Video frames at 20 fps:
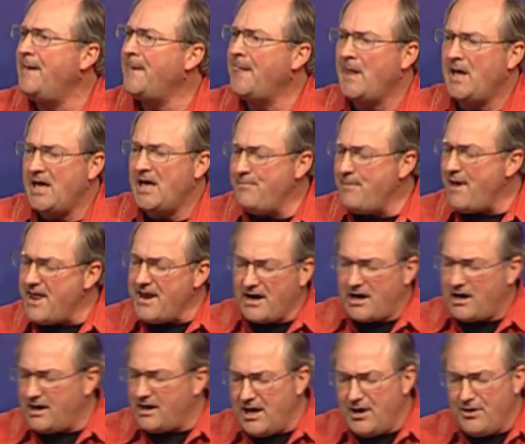He made it
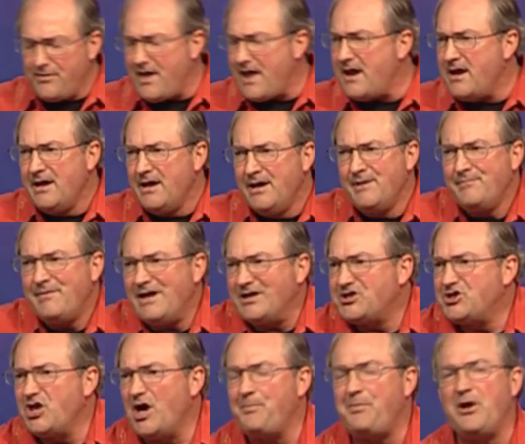clear that it's not
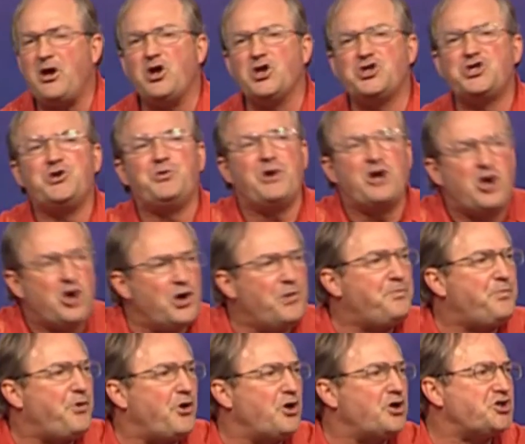because you're a good person.